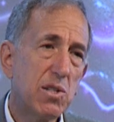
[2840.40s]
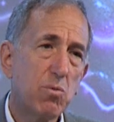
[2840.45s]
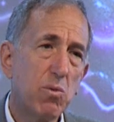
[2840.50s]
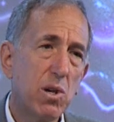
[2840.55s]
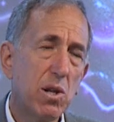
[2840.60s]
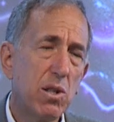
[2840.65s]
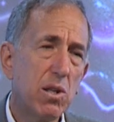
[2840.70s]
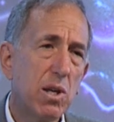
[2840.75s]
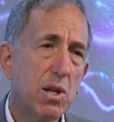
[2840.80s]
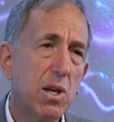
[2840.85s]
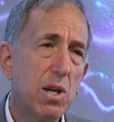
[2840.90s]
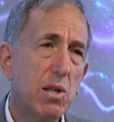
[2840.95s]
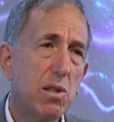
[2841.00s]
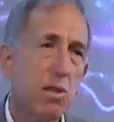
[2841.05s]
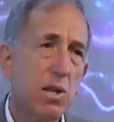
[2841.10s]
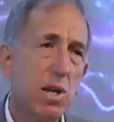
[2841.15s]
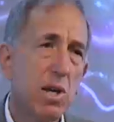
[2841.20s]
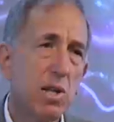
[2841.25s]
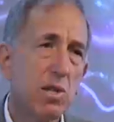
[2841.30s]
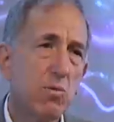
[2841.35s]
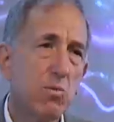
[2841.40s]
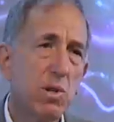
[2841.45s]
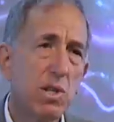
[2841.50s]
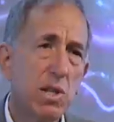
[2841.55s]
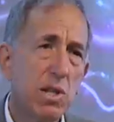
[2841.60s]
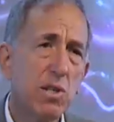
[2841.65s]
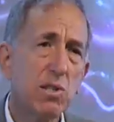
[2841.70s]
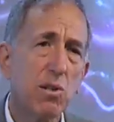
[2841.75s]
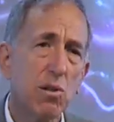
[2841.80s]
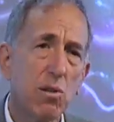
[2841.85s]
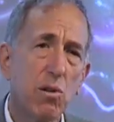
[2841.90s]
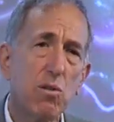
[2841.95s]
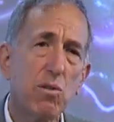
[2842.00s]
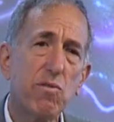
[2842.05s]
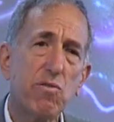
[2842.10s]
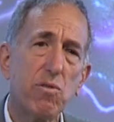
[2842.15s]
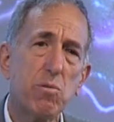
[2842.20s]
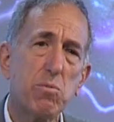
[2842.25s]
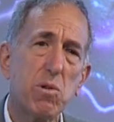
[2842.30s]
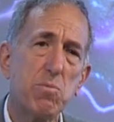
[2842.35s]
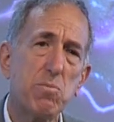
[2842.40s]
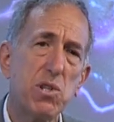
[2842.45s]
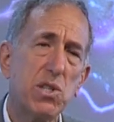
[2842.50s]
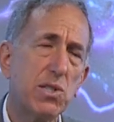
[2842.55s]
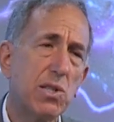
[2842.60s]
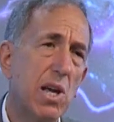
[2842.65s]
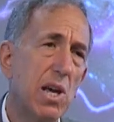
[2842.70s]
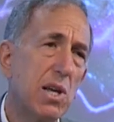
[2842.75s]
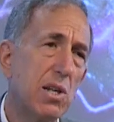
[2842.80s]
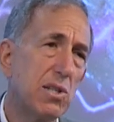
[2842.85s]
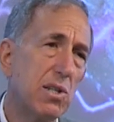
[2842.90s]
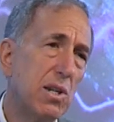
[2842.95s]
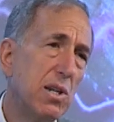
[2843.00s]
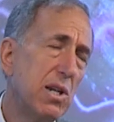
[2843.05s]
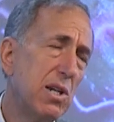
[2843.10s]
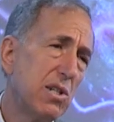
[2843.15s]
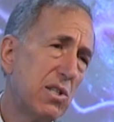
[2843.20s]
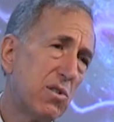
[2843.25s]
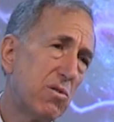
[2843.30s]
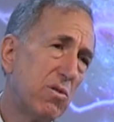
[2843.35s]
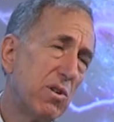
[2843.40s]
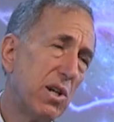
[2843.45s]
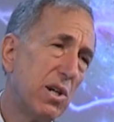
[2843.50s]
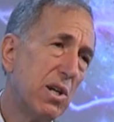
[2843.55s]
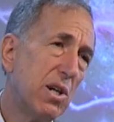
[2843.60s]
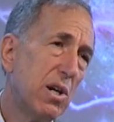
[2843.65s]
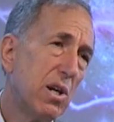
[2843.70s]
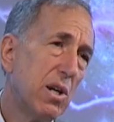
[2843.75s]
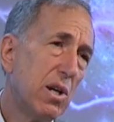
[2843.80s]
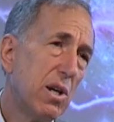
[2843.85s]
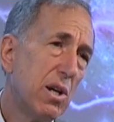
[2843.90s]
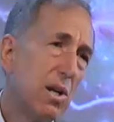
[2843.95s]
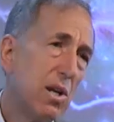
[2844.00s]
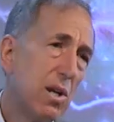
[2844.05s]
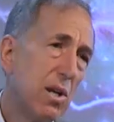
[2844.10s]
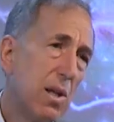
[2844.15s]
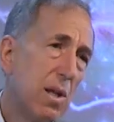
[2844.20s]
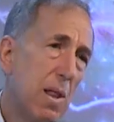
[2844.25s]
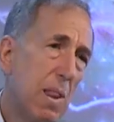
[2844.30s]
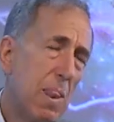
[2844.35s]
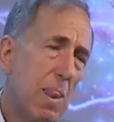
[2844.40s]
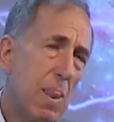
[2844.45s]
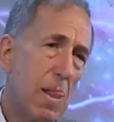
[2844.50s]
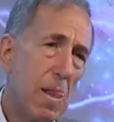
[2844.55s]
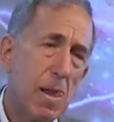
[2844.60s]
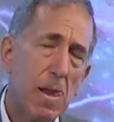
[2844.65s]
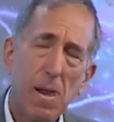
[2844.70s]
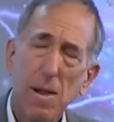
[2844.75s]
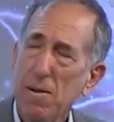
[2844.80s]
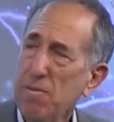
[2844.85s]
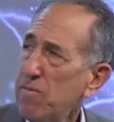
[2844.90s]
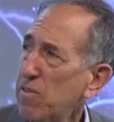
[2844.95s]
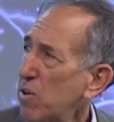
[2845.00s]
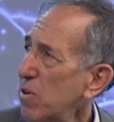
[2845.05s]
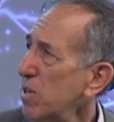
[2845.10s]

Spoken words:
one of the key things. We need to learn from our mistakes in history. Very